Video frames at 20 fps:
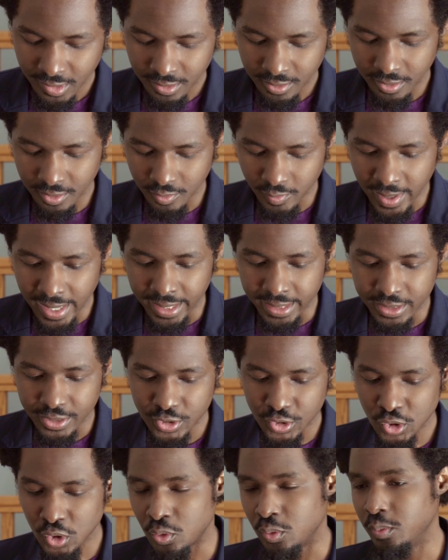All right,
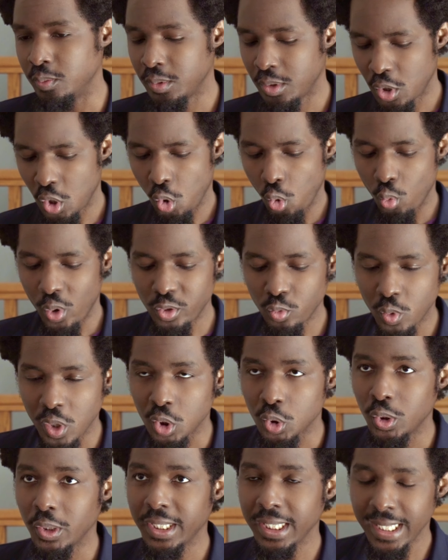so when
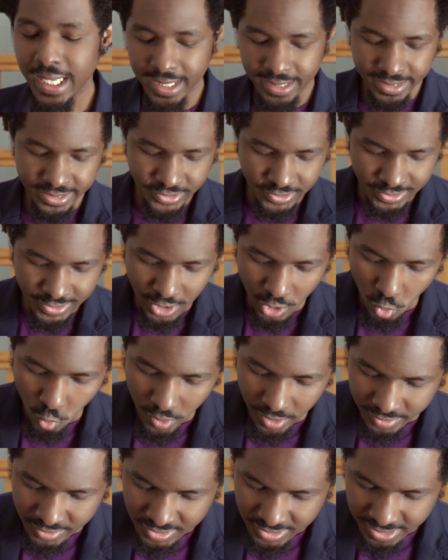we're looking at this now,
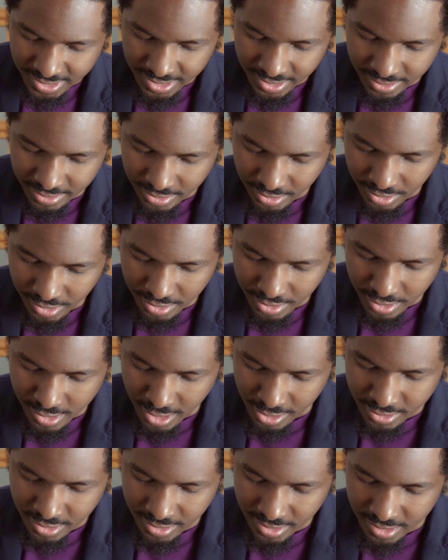we're seeing
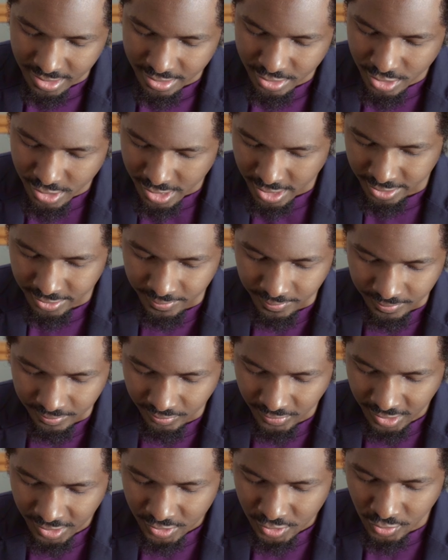none, none.
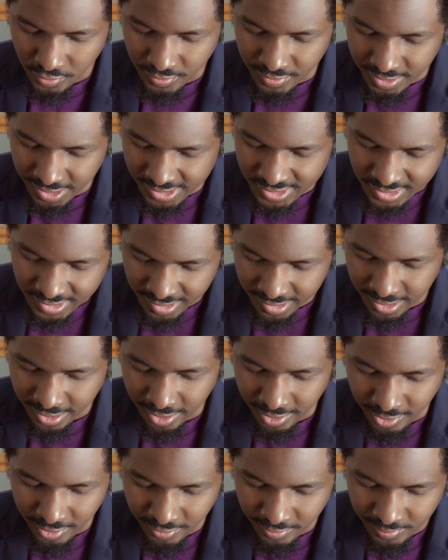So this
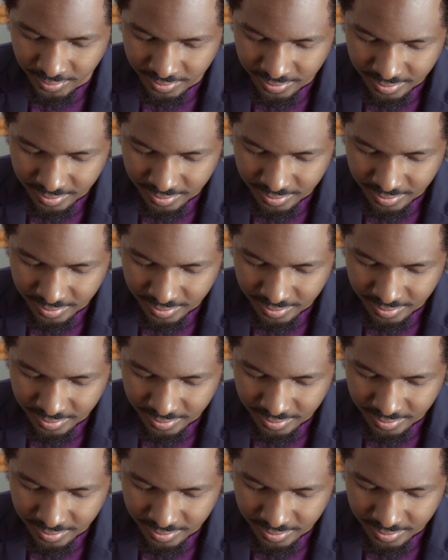here,